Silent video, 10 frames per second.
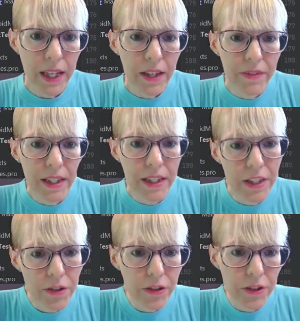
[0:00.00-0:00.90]
If the
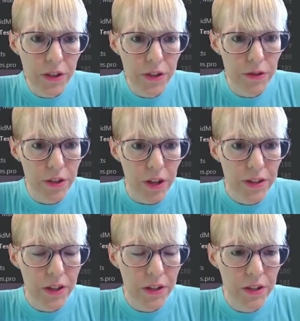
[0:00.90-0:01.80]
initial search
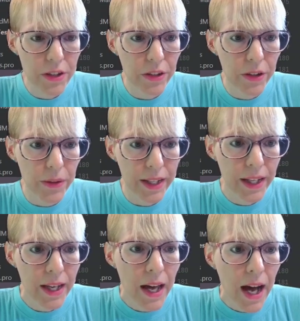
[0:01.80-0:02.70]
results are still
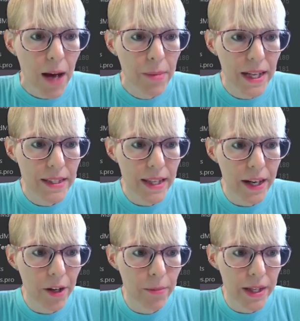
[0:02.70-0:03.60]
loading, I pass
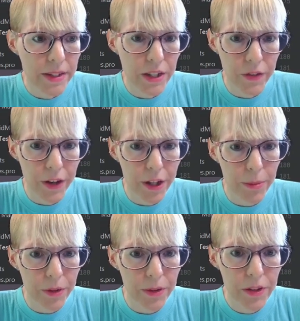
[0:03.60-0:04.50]
the error message
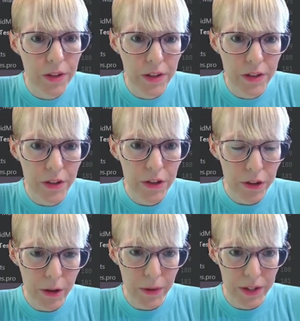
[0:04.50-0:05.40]
variable to the
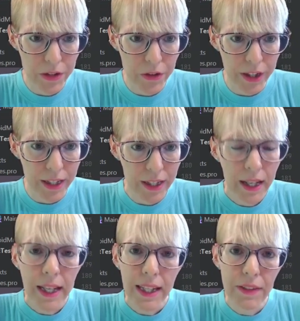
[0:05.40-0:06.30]
search loading
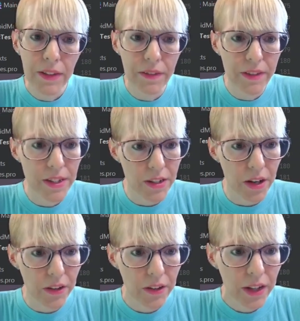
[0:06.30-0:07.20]
screen, even if it's
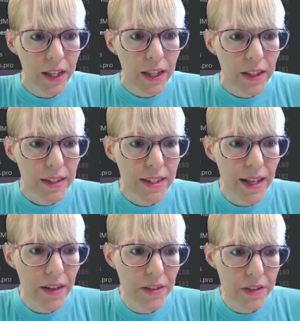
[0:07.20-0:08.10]
null. Let's see
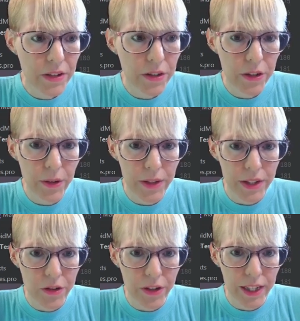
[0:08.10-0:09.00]
how the search
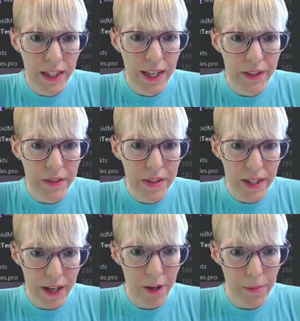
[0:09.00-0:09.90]
loading screen handles
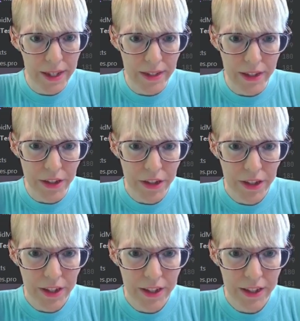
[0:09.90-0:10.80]
the error message.